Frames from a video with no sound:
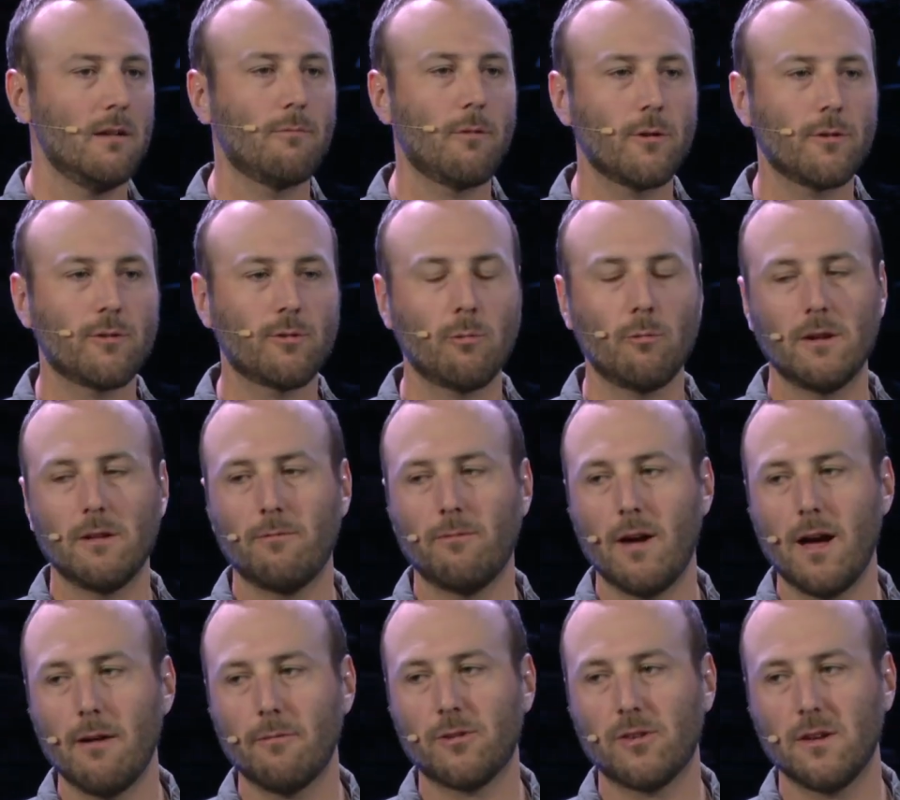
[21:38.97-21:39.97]
And verse
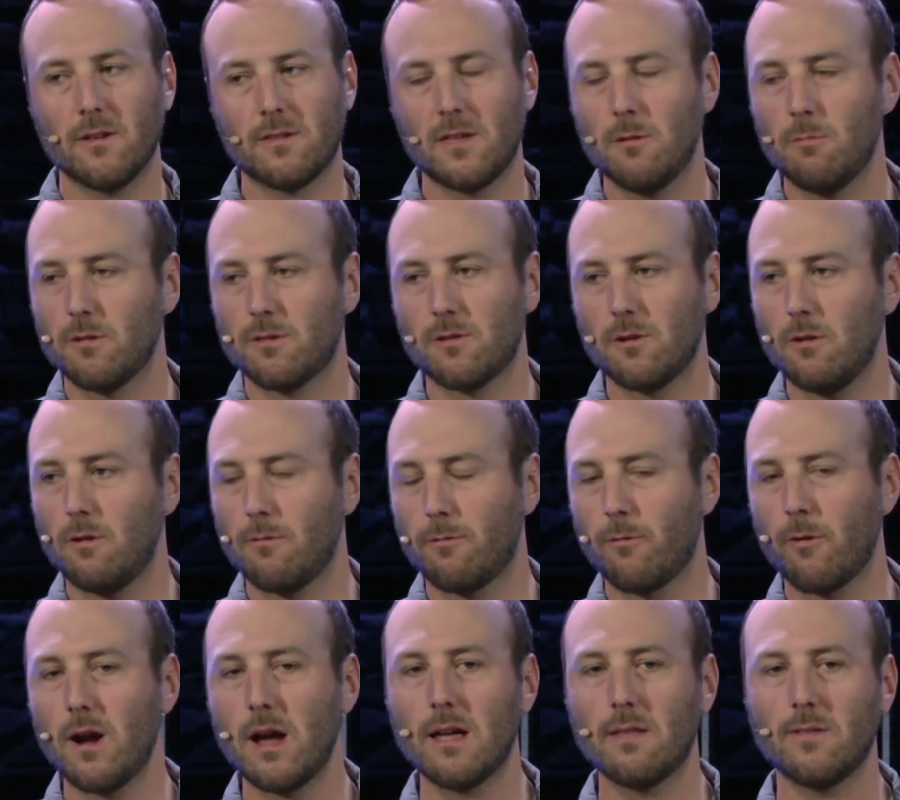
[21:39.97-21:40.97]
25 says he was so
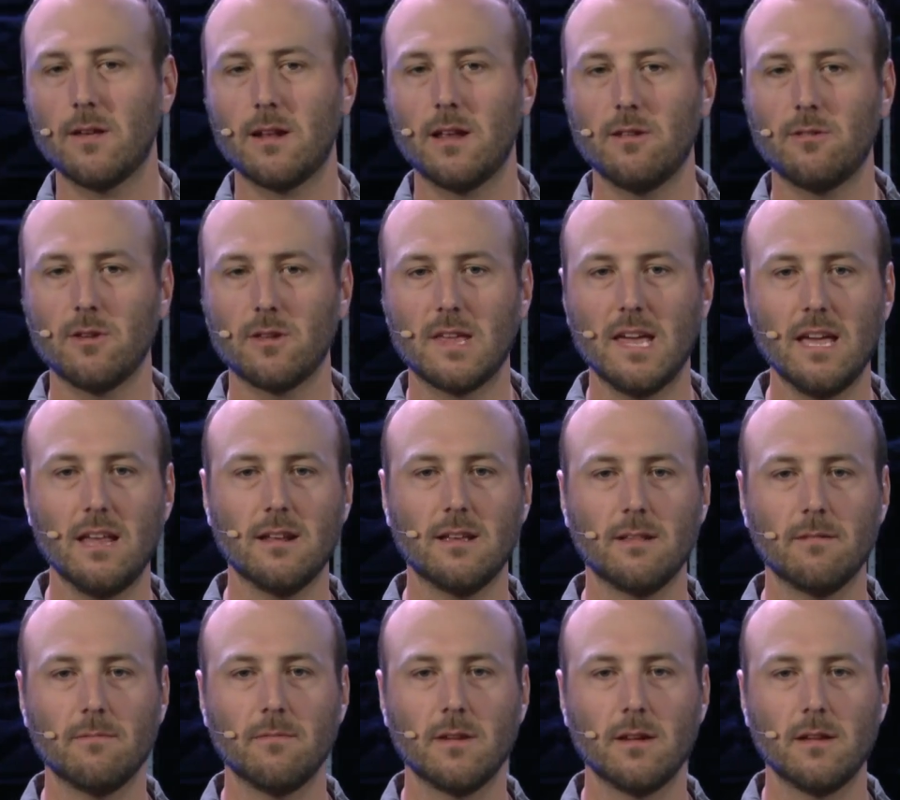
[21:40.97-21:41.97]
afraid that he just hid
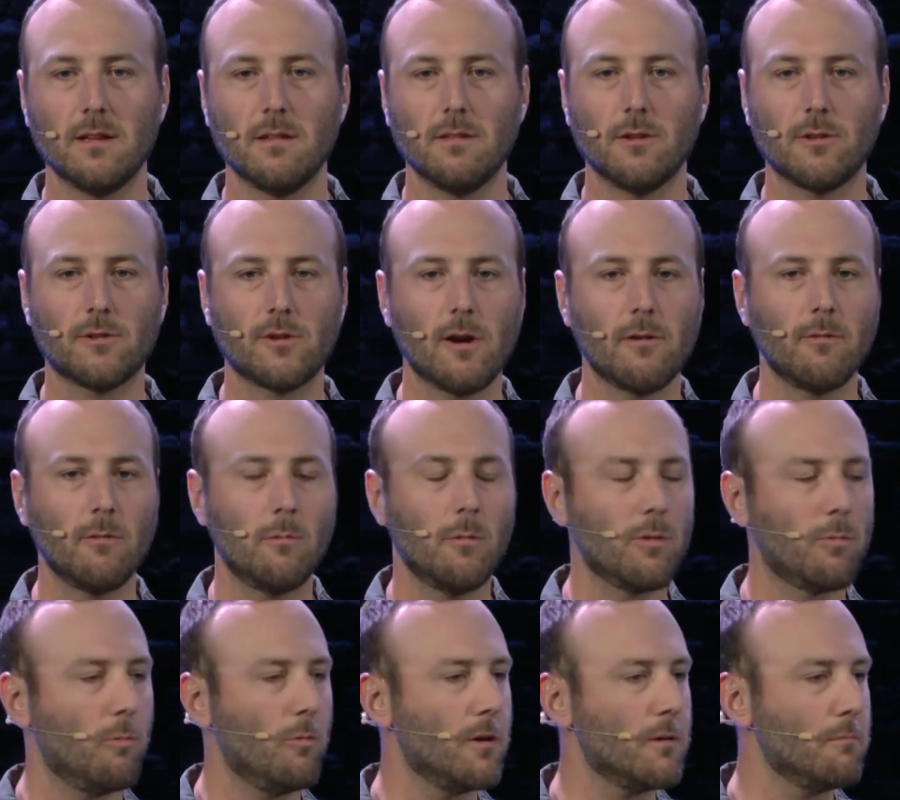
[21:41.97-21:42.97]
it. The servant
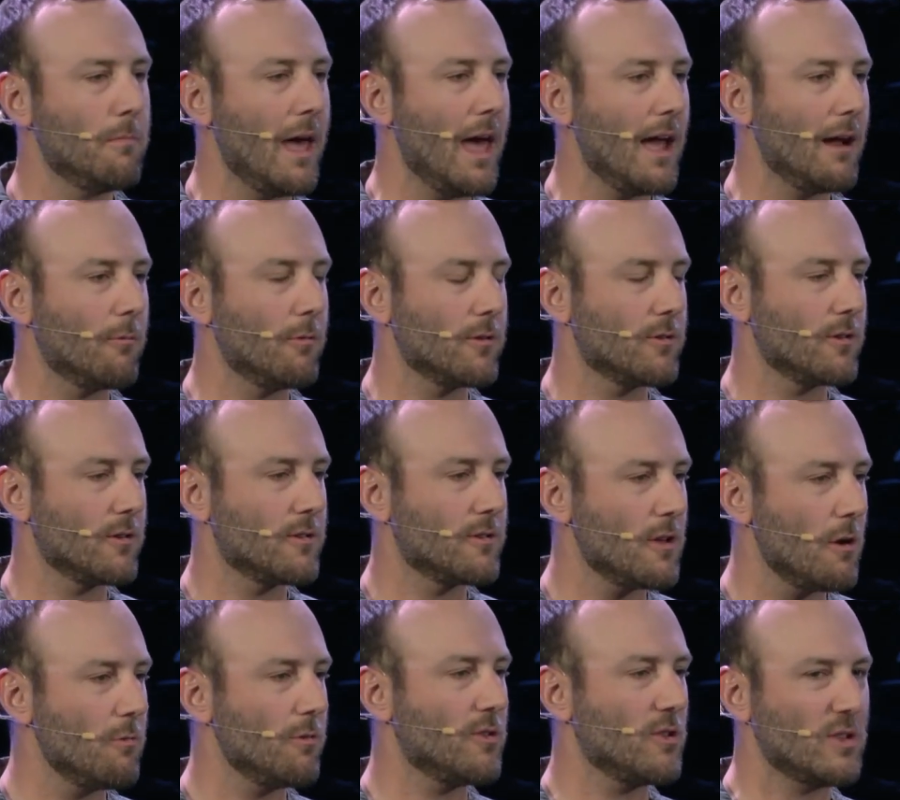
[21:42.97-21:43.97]
with one bag was just
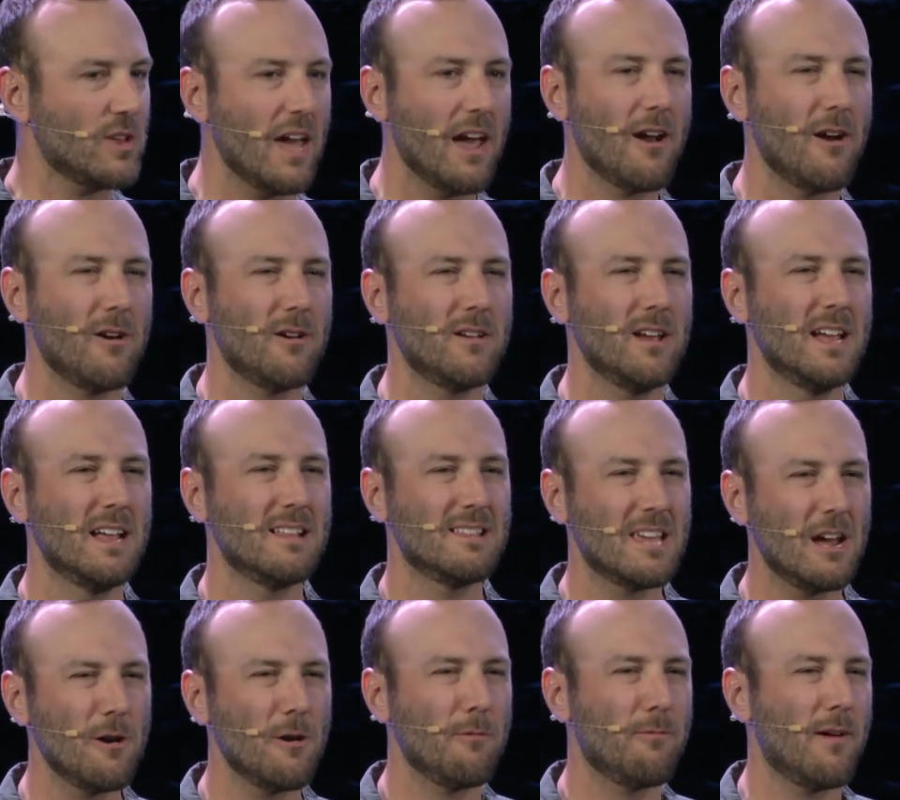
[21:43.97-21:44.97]
so scared,
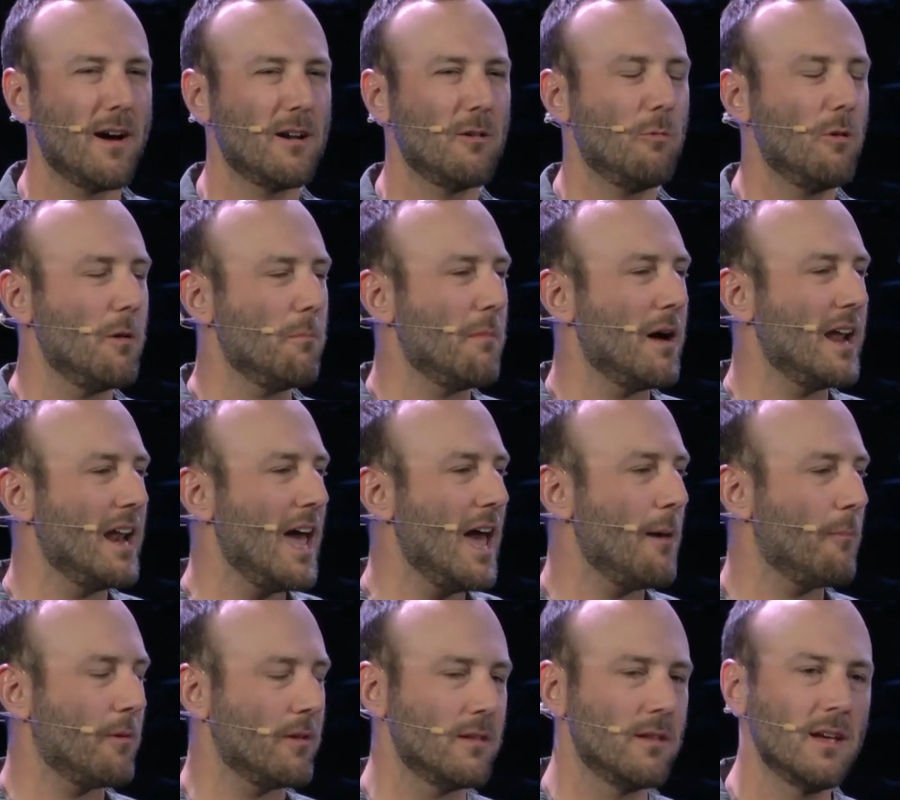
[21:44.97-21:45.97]
terrified of what might
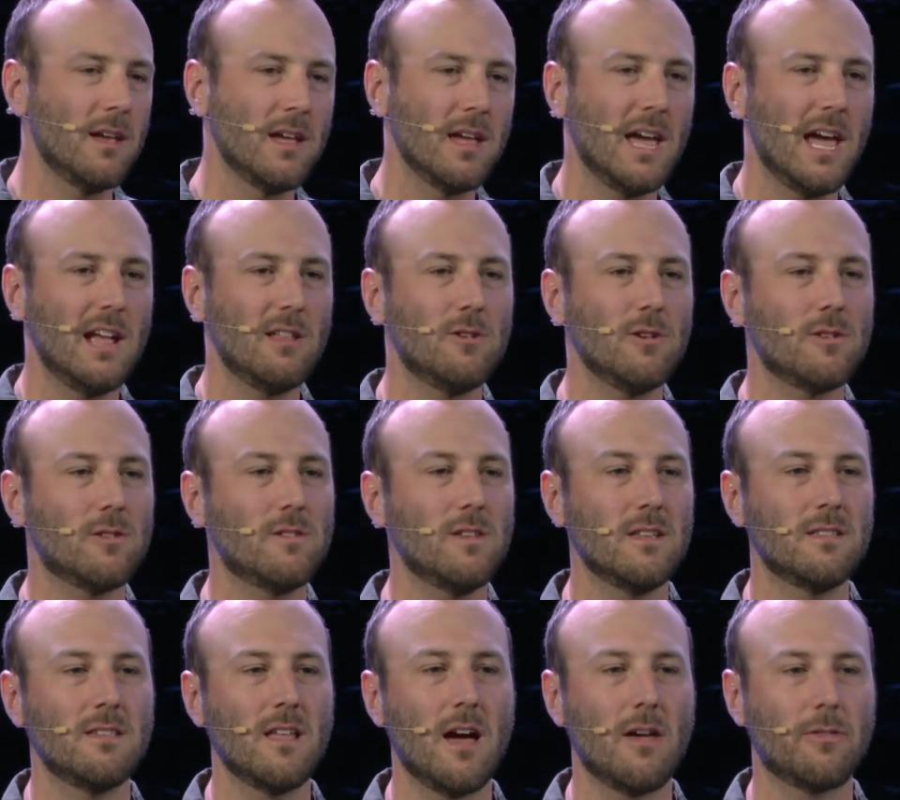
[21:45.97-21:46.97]
happen, he just
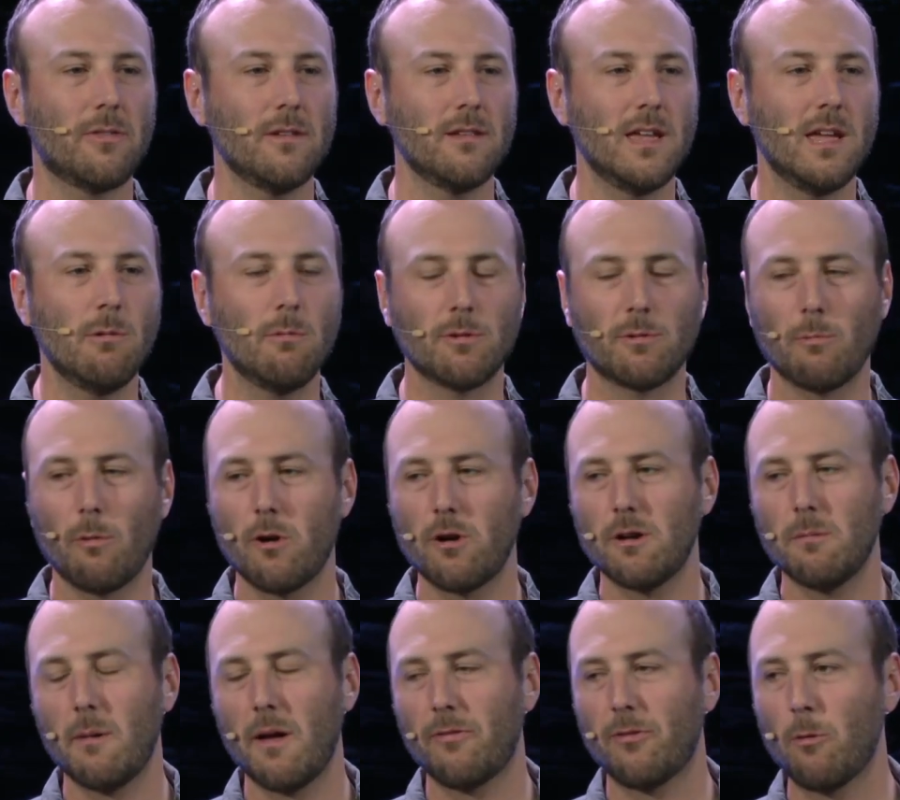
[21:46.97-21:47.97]
did nothing. He was
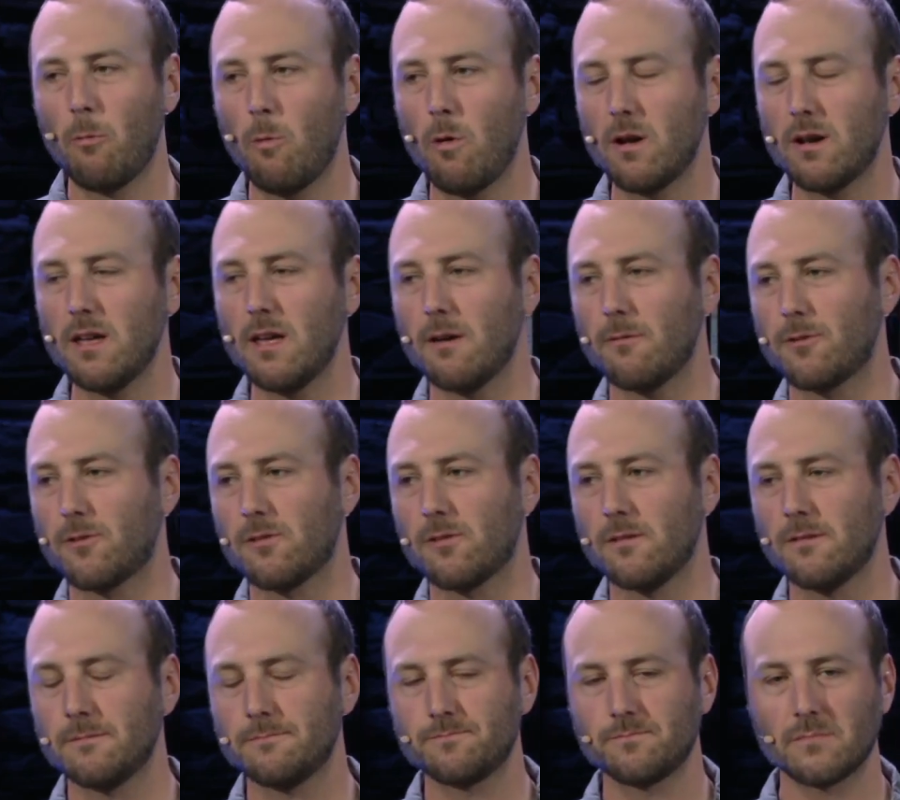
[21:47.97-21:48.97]
worried about the what ifs.